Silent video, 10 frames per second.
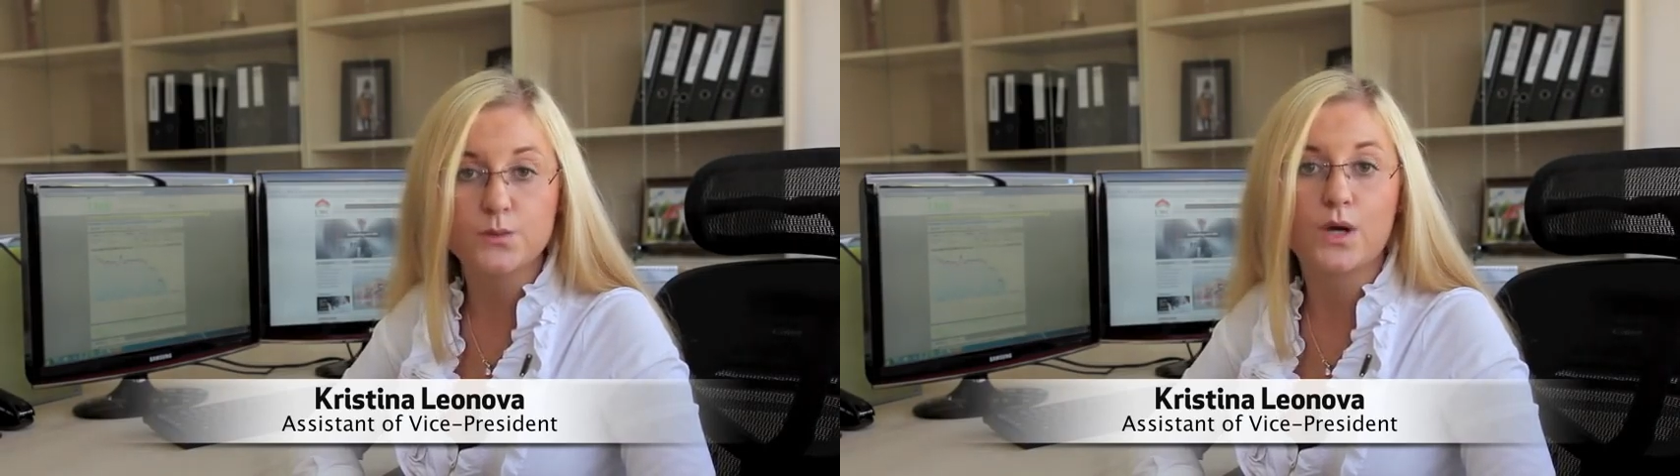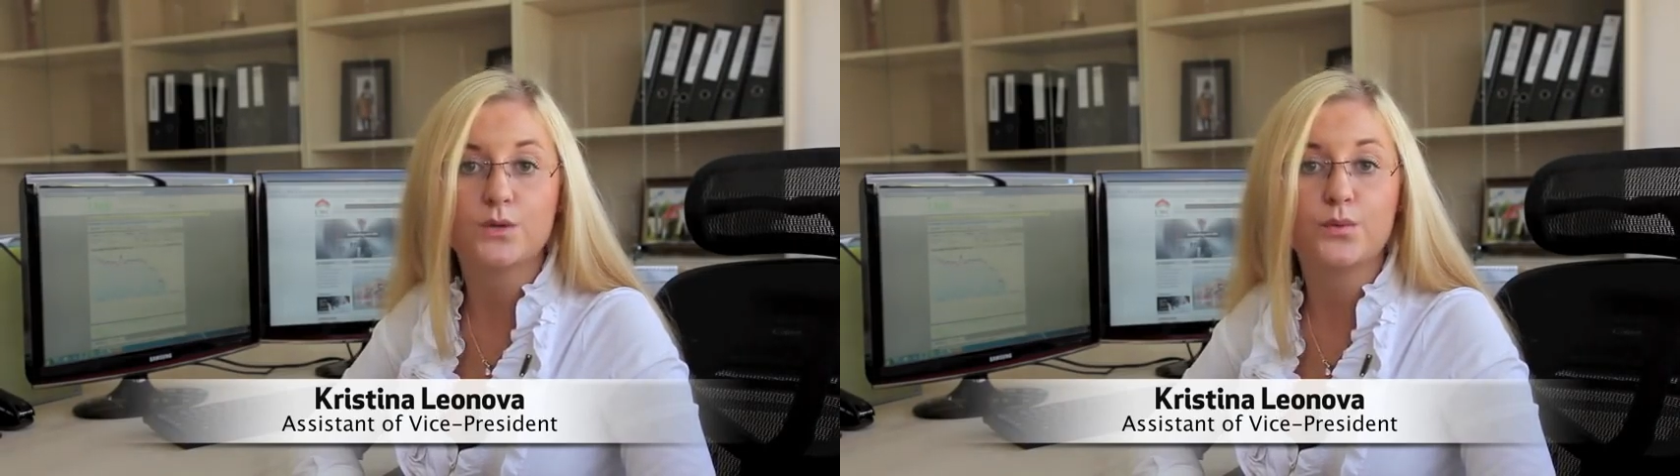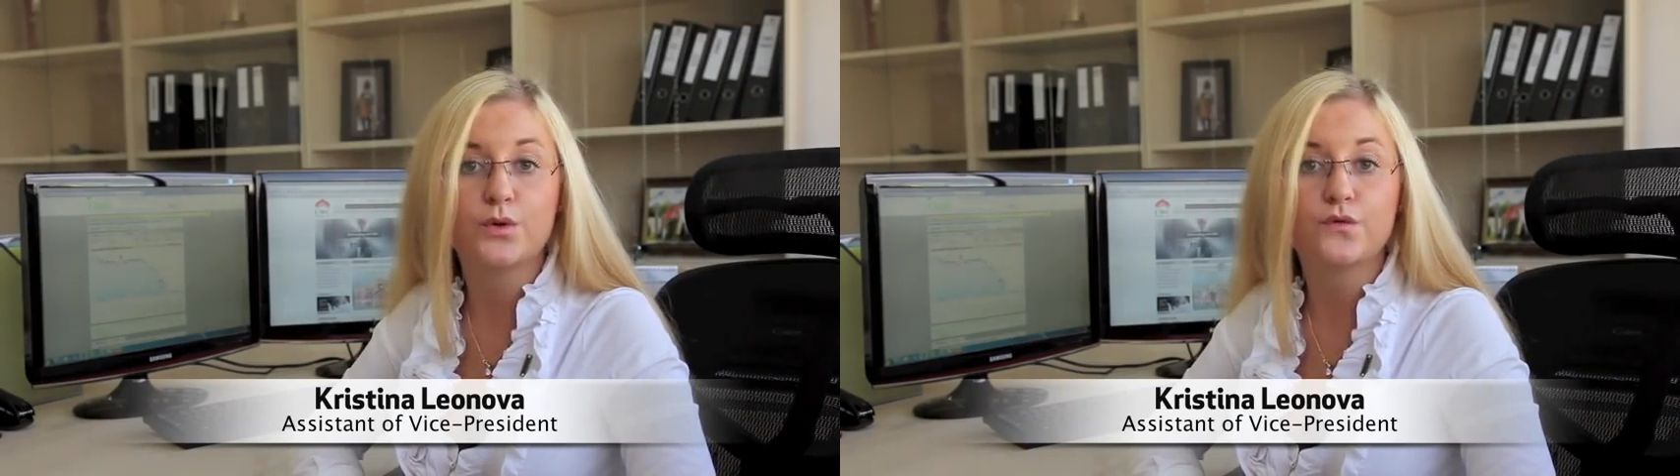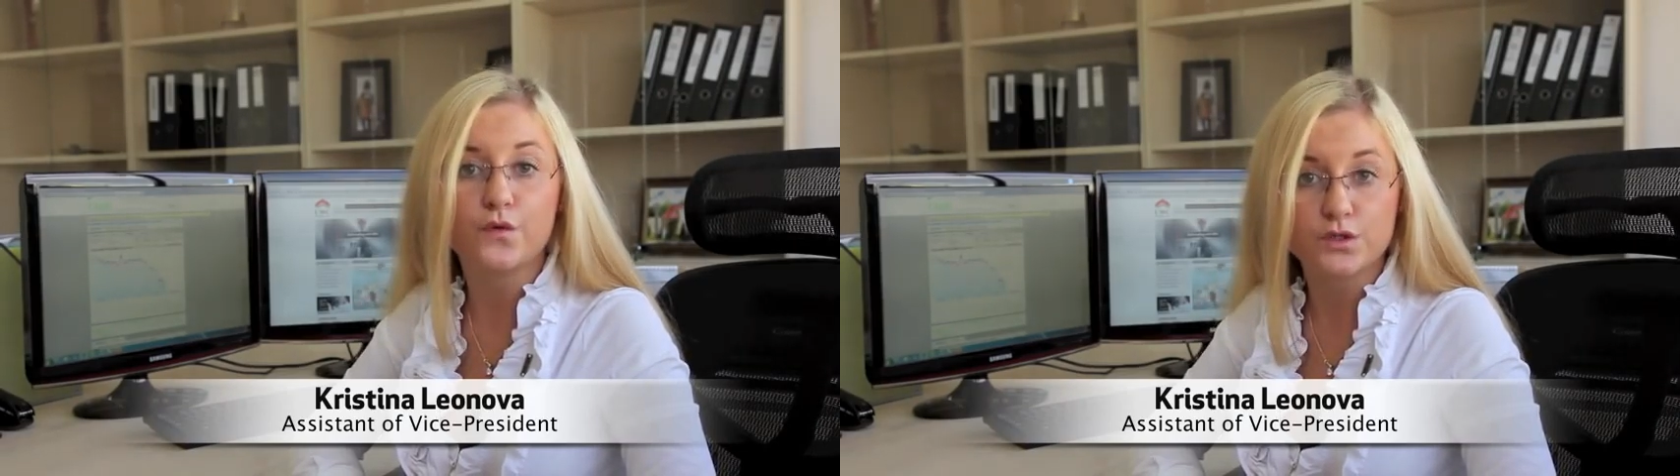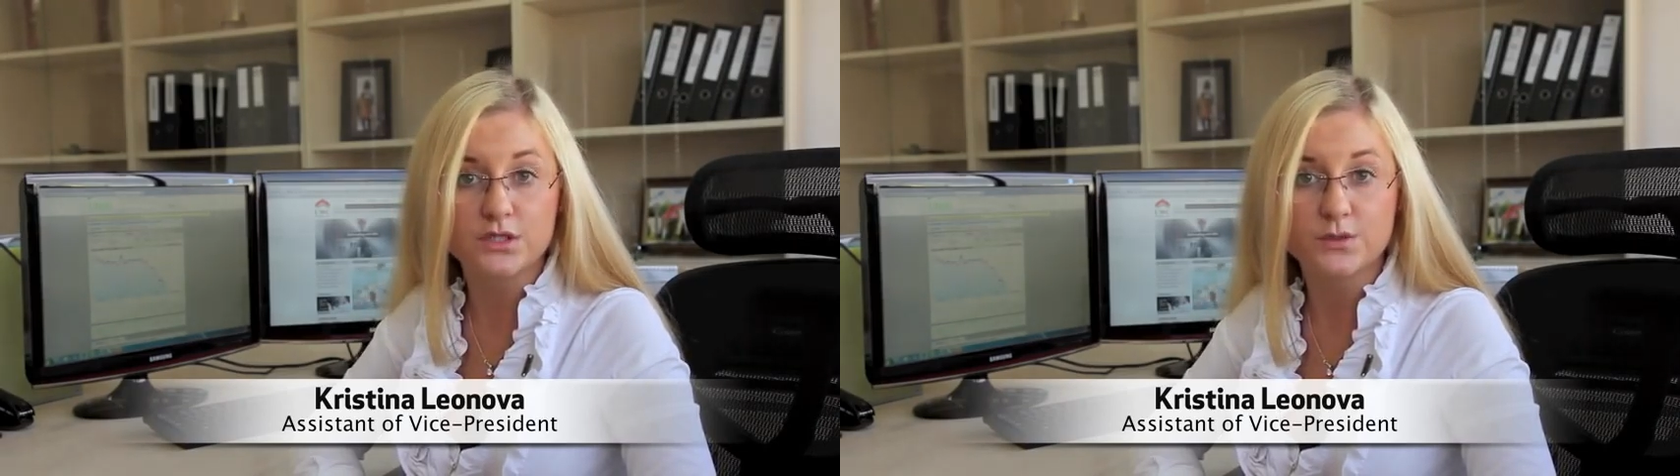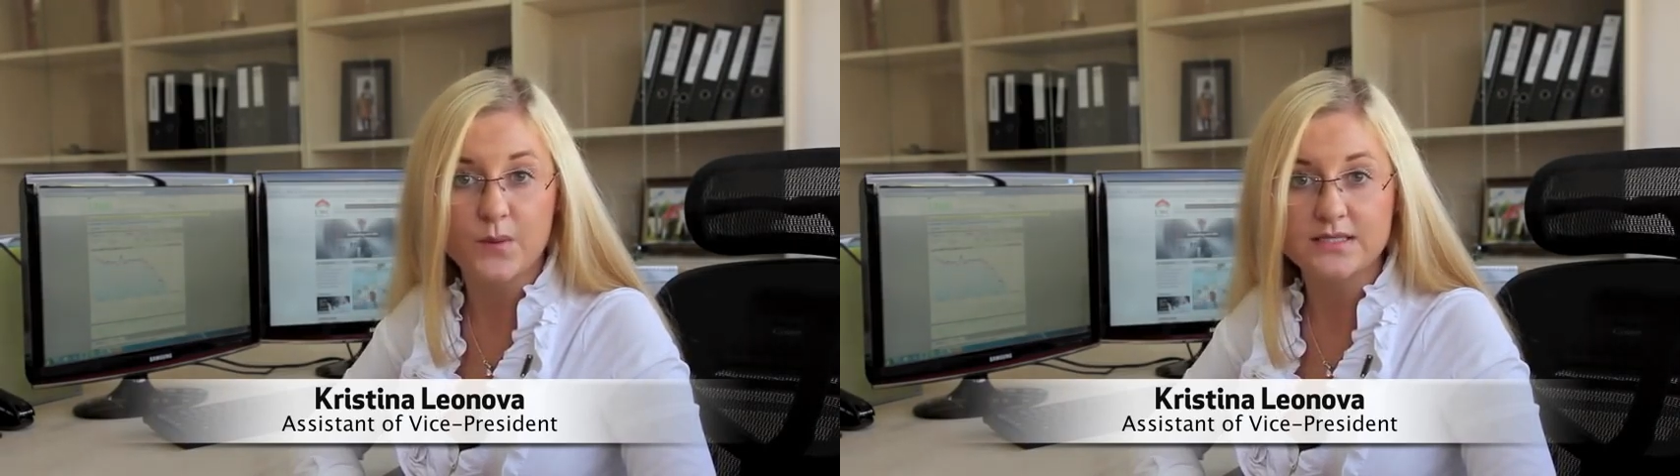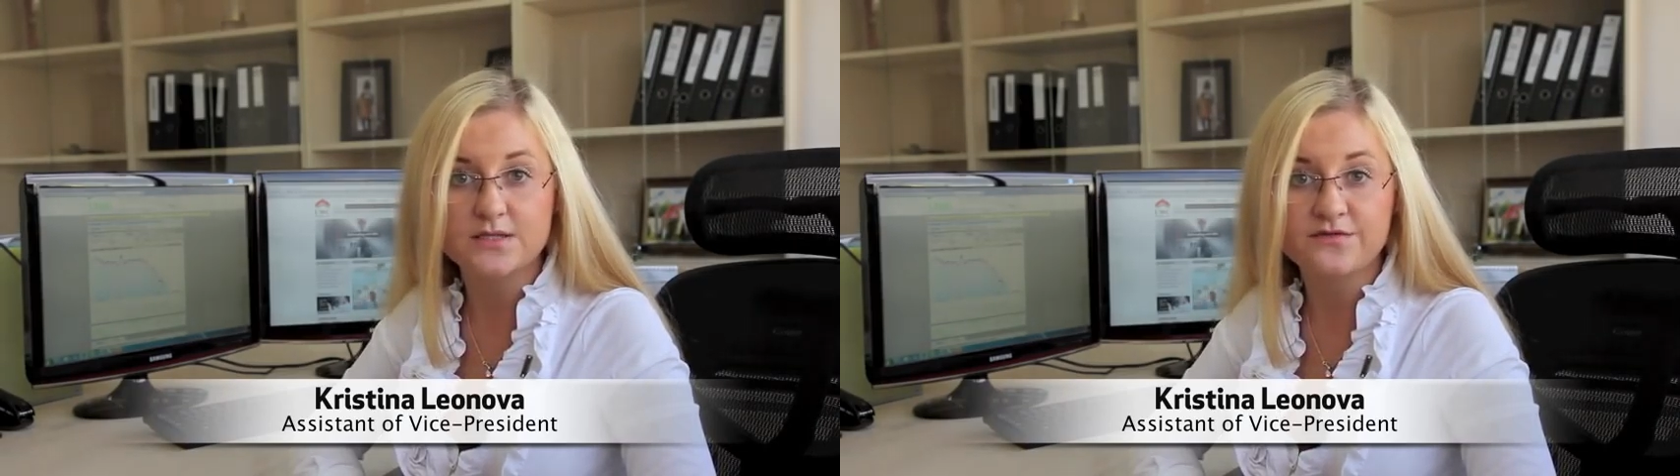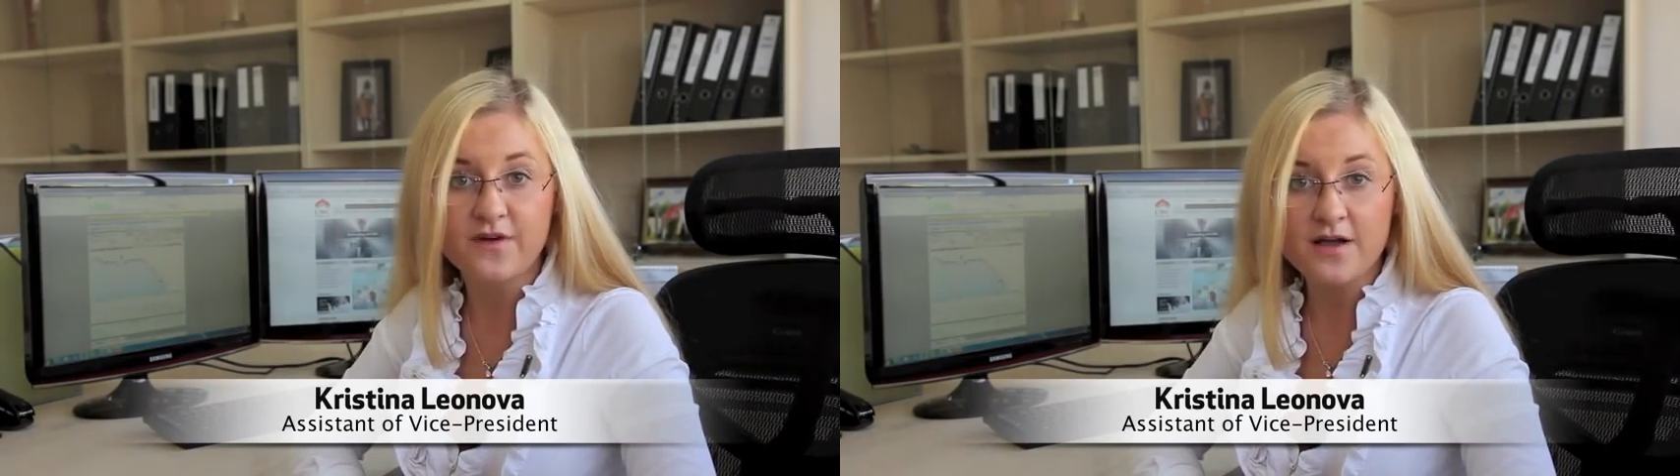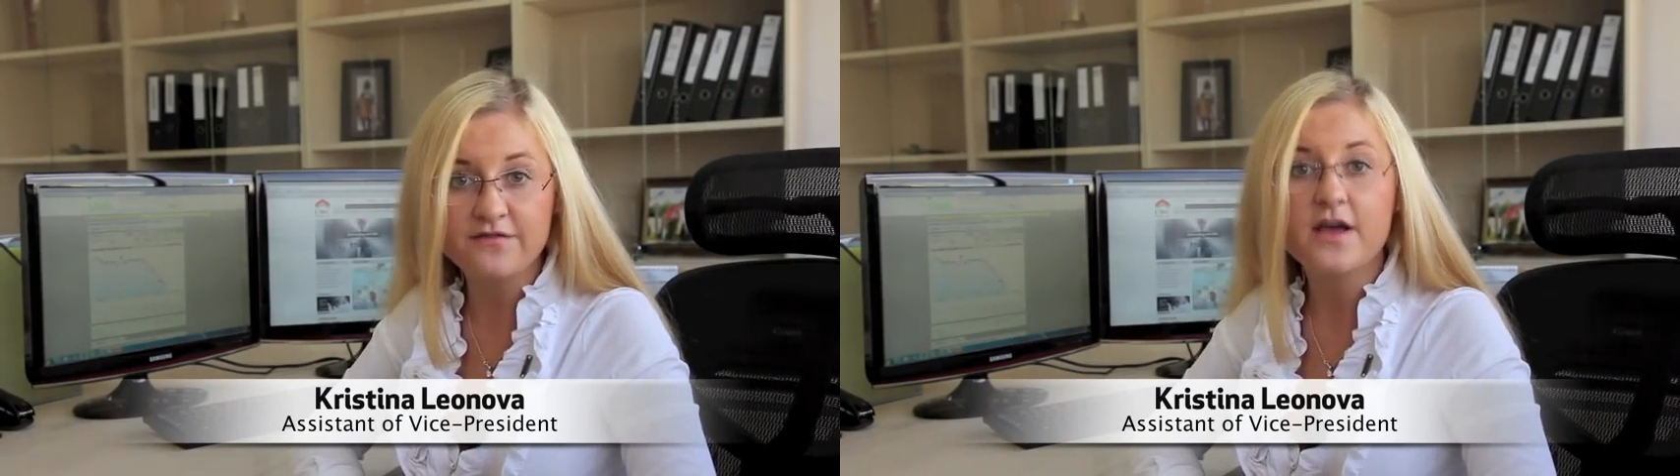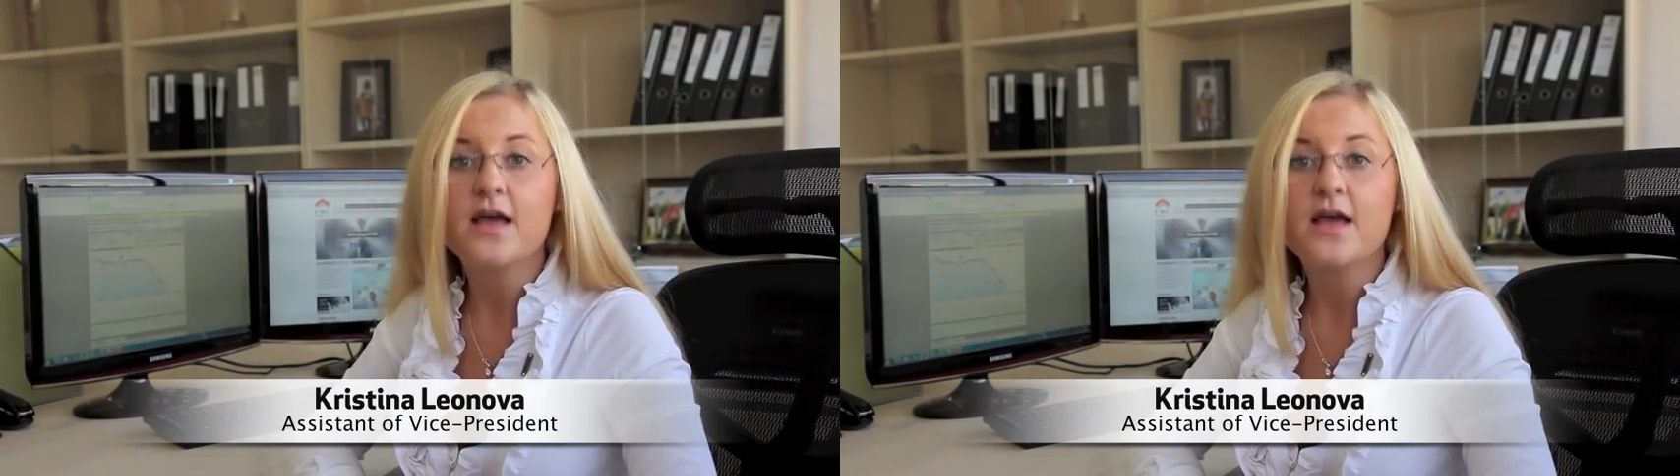1.3025,